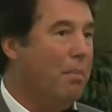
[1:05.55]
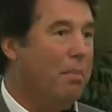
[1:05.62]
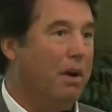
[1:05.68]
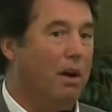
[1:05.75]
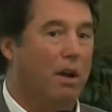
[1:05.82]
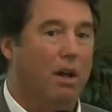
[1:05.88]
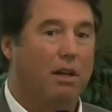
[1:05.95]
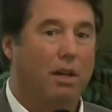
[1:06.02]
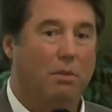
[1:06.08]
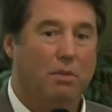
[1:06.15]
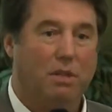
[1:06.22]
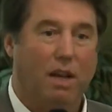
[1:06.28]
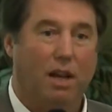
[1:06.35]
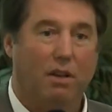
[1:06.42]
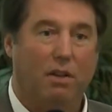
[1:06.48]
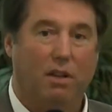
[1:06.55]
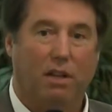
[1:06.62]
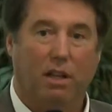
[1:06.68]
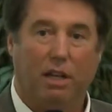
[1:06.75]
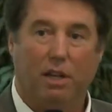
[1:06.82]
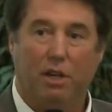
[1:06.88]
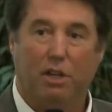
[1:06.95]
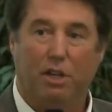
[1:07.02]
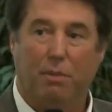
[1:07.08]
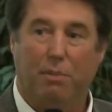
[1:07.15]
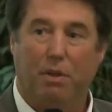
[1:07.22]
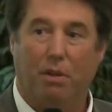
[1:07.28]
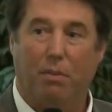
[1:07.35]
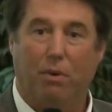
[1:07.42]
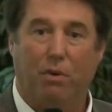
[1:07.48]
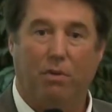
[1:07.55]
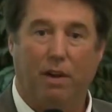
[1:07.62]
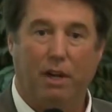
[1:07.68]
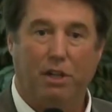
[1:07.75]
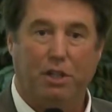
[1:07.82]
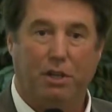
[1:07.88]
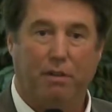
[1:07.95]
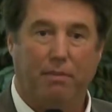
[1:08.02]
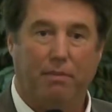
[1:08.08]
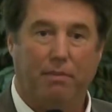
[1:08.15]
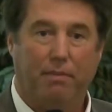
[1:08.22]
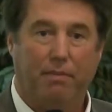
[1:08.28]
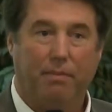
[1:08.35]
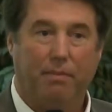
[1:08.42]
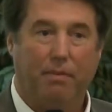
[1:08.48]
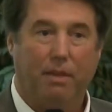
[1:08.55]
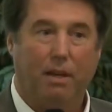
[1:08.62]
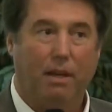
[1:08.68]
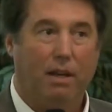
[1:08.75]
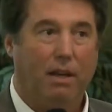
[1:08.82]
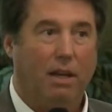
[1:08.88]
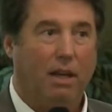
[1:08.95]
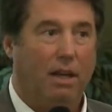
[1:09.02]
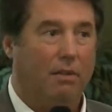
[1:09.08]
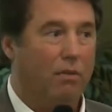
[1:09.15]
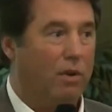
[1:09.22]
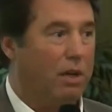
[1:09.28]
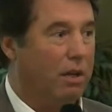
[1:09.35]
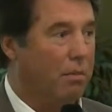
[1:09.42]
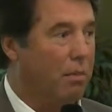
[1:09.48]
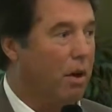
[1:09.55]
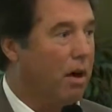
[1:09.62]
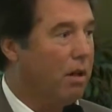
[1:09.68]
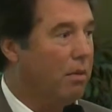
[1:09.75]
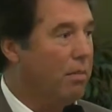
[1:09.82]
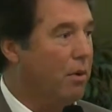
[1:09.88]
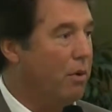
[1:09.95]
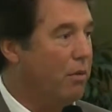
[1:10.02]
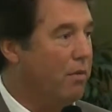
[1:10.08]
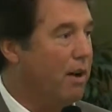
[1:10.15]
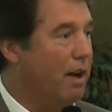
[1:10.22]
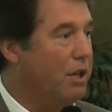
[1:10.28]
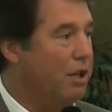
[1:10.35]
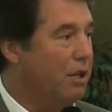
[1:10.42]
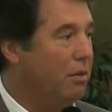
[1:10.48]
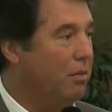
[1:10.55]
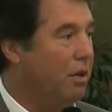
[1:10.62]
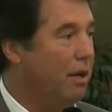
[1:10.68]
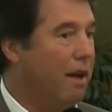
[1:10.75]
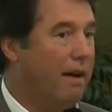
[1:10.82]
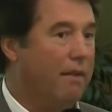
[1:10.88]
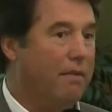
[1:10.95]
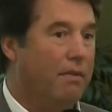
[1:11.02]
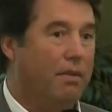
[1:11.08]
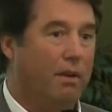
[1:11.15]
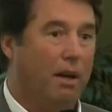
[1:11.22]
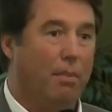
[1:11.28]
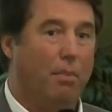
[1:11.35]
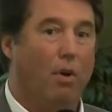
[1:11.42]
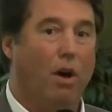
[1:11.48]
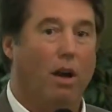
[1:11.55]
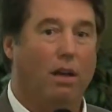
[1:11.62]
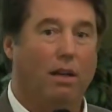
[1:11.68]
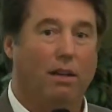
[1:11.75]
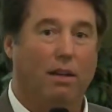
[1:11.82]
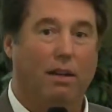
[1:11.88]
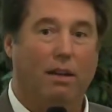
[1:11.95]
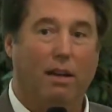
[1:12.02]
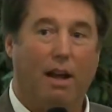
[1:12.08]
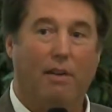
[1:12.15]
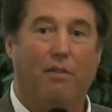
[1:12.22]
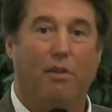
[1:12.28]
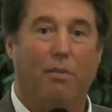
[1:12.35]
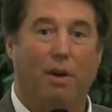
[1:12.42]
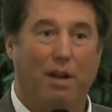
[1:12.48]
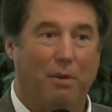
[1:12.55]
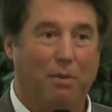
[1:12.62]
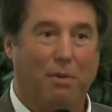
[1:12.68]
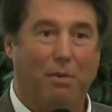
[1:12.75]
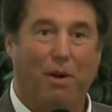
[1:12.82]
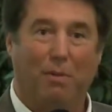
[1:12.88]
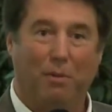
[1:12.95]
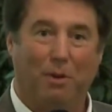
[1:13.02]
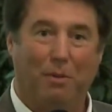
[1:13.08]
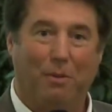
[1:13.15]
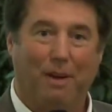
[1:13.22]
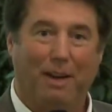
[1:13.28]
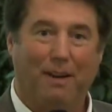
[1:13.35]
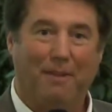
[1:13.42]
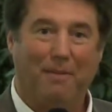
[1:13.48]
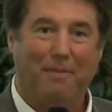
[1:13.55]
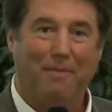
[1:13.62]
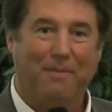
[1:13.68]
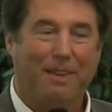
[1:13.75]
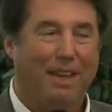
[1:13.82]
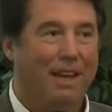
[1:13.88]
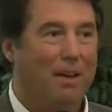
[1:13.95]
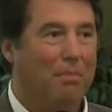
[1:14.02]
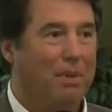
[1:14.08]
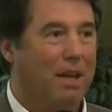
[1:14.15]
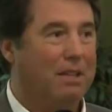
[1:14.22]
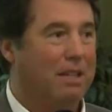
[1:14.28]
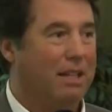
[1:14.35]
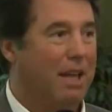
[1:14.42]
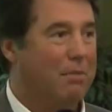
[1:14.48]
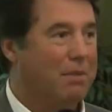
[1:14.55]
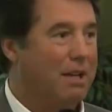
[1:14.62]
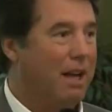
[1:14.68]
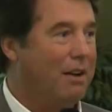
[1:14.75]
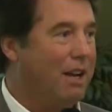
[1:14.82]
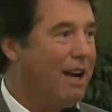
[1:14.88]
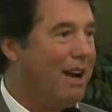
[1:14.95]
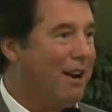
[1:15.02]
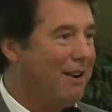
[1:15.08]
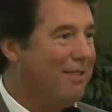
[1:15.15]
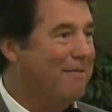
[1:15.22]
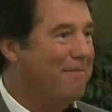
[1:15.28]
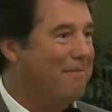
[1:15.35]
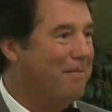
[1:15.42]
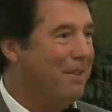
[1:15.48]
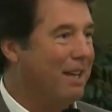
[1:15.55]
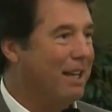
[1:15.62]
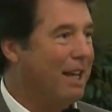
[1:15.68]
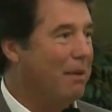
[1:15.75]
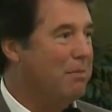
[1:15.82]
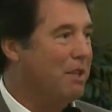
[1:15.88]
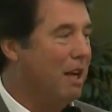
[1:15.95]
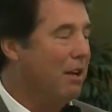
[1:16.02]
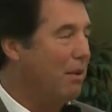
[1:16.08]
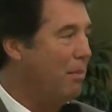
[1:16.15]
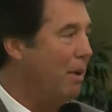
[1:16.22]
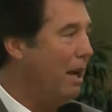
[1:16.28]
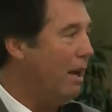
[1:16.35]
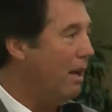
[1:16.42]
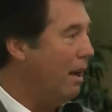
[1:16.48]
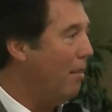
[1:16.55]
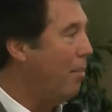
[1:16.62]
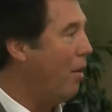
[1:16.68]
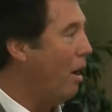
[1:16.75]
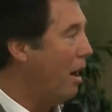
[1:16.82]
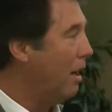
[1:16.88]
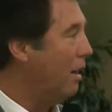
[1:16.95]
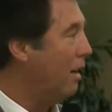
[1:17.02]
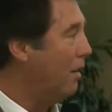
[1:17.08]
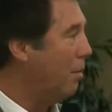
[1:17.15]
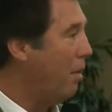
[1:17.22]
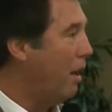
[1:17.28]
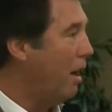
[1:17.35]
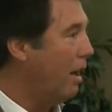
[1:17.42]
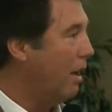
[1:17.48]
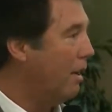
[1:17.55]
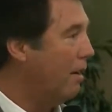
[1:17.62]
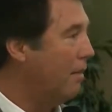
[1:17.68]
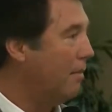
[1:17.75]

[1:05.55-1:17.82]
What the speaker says: But it all comes down to the leadership and the motivation. And if we could evolve the motivation, we'd have a product that everybody would want, wouldn't we? Because it comes down to here. It comes down to being a product of the product.